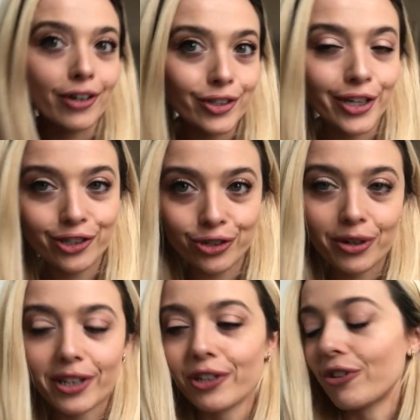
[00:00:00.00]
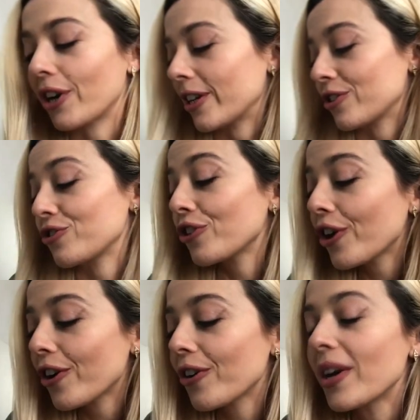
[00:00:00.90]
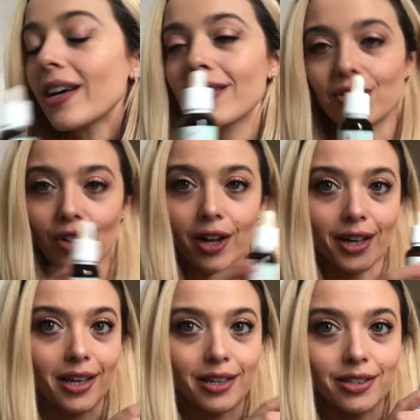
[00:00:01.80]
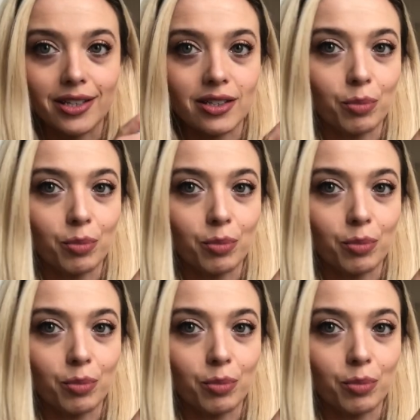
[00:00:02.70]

first, I do want to let you guys know this vlog is in